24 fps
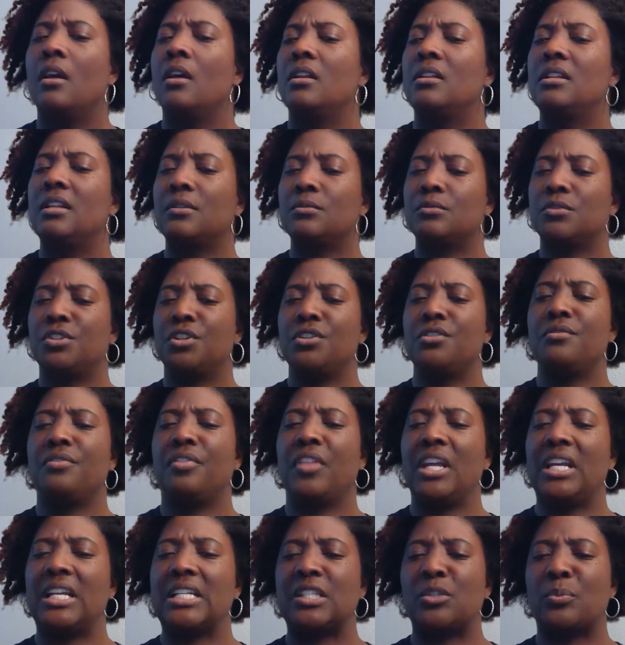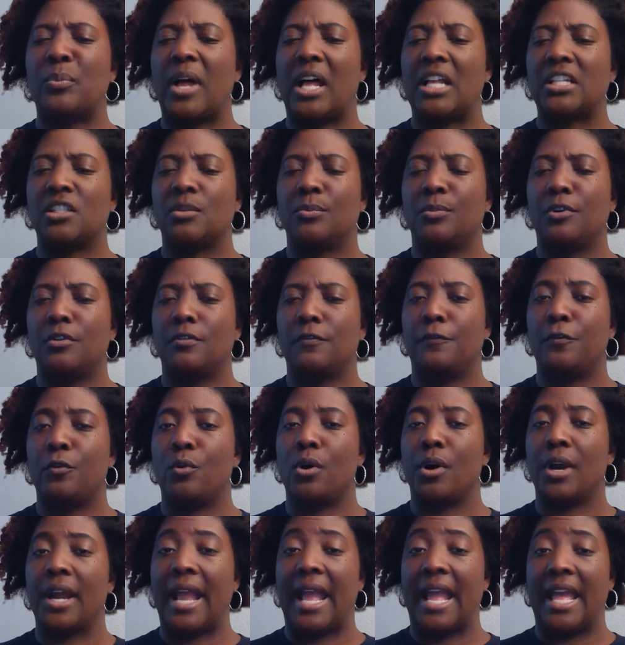Now, do you think it's possible
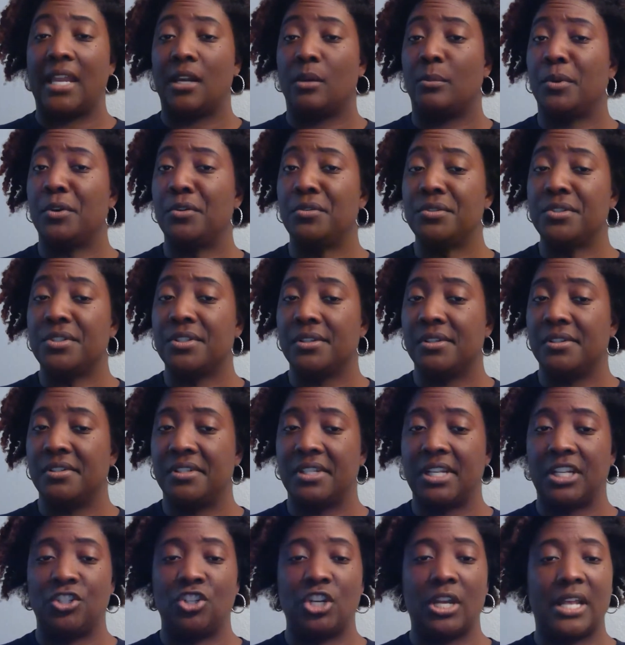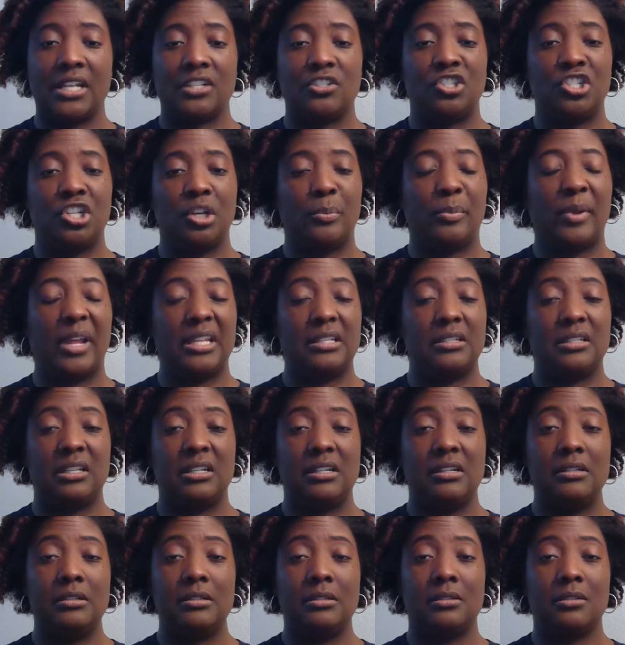for animals, such as
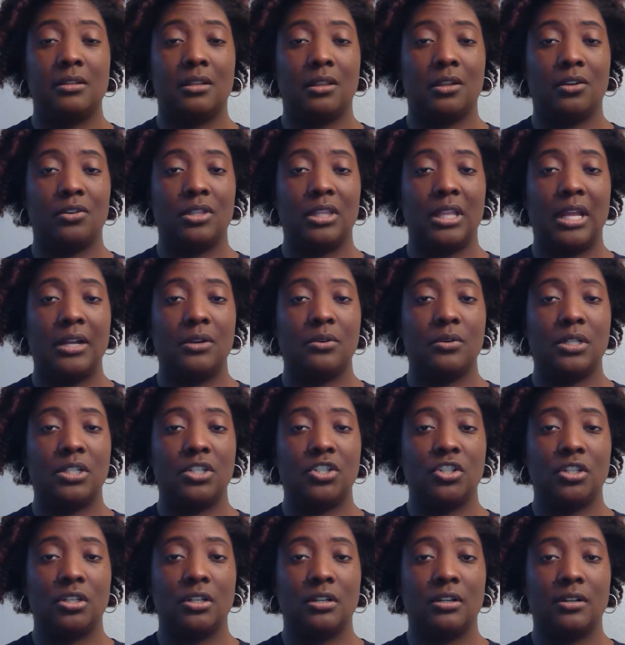chimpanzees, to learn language?